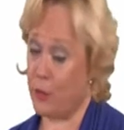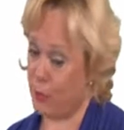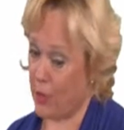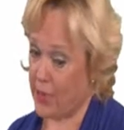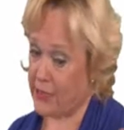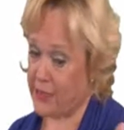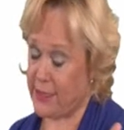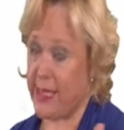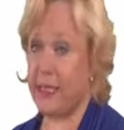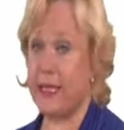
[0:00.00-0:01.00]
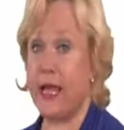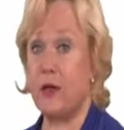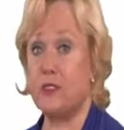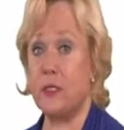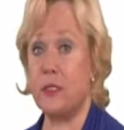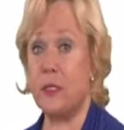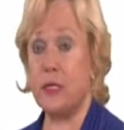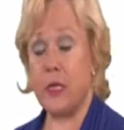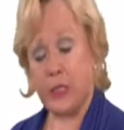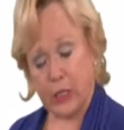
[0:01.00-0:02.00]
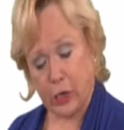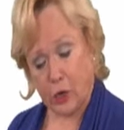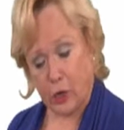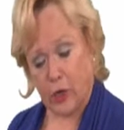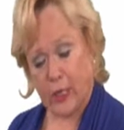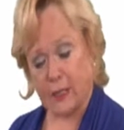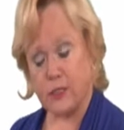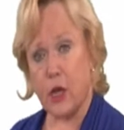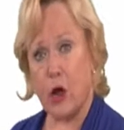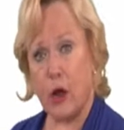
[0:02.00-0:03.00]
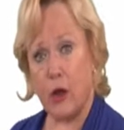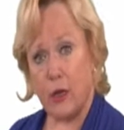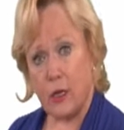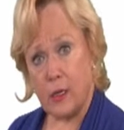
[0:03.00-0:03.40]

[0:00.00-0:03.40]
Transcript: the price is $10,000, the earnings are